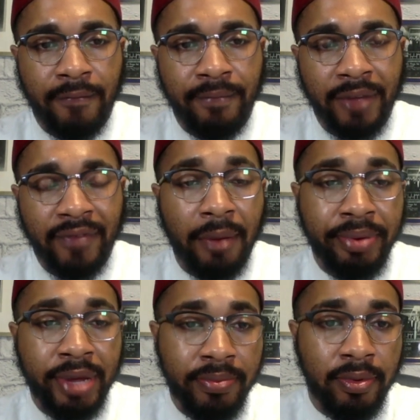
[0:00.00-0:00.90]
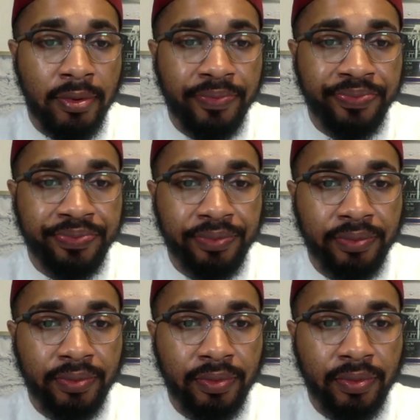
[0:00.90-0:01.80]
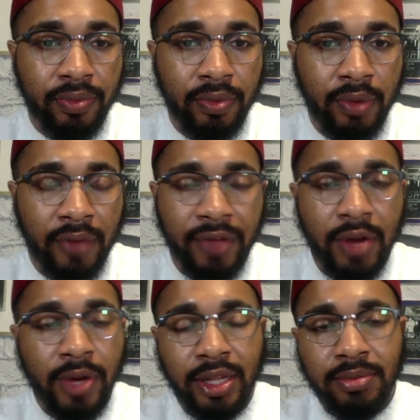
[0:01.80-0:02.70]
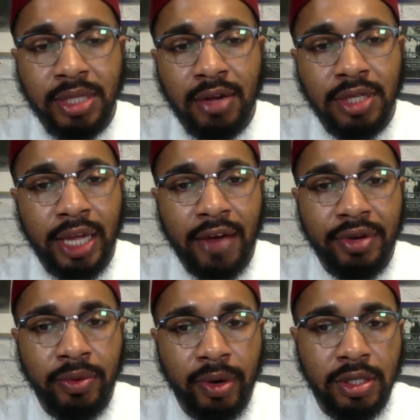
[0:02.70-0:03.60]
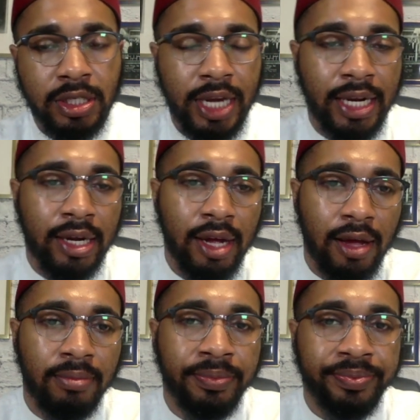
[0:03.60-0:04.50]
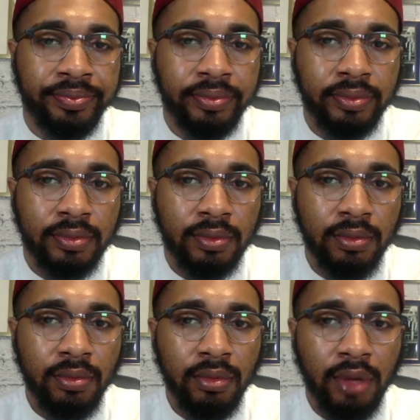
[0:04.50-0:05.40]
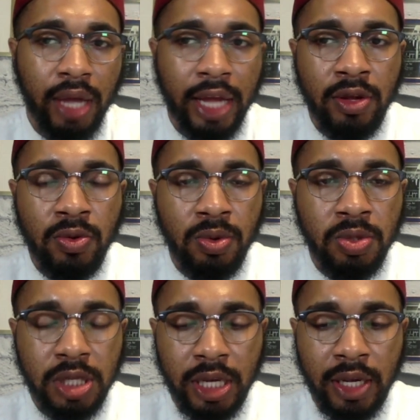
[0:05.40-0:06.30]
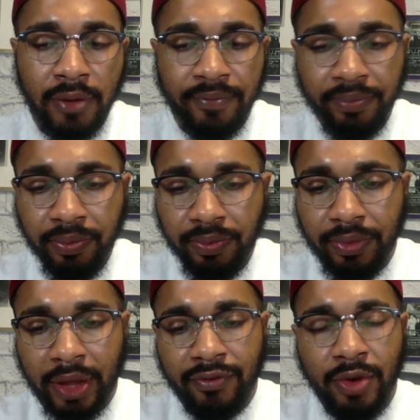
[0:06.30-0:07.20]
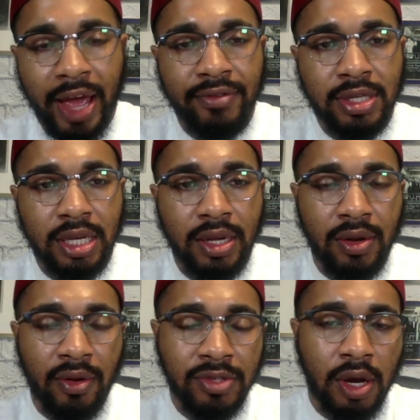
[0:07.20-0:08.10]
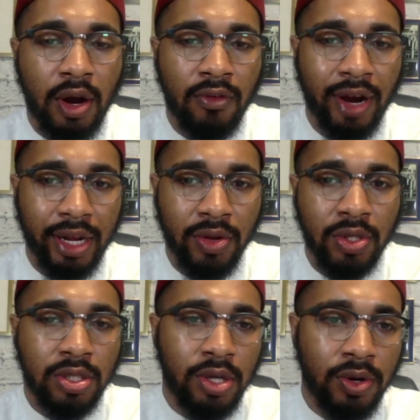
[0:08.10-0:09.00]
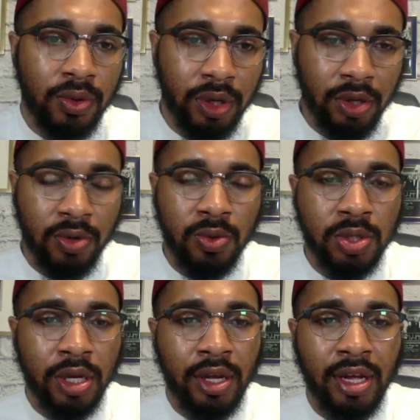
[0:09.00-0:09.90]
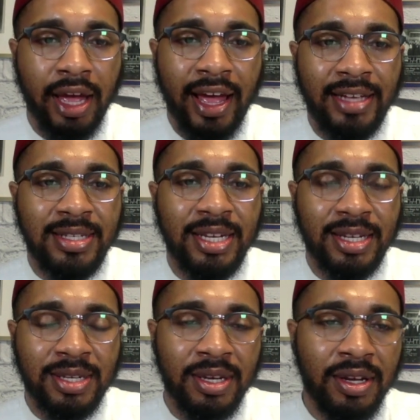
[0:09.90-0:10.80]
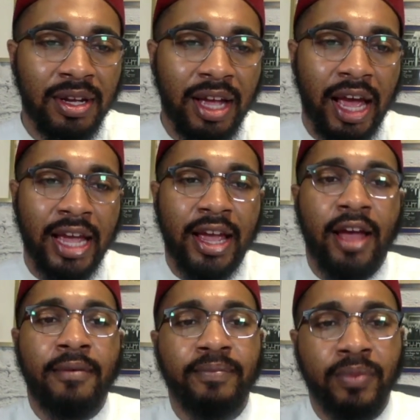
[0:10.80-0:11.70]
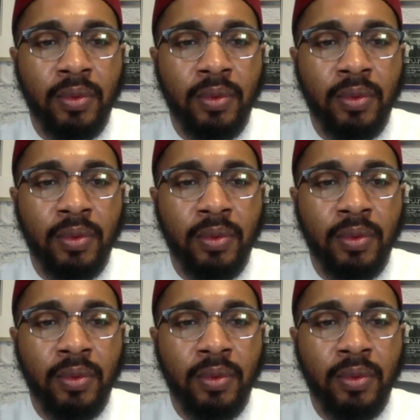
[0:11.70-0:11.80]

if our people, if they don't get themselves together, the worst is yet to come. And you will see, if you haven't saw already, you can just turn on the news at 6 a.m.,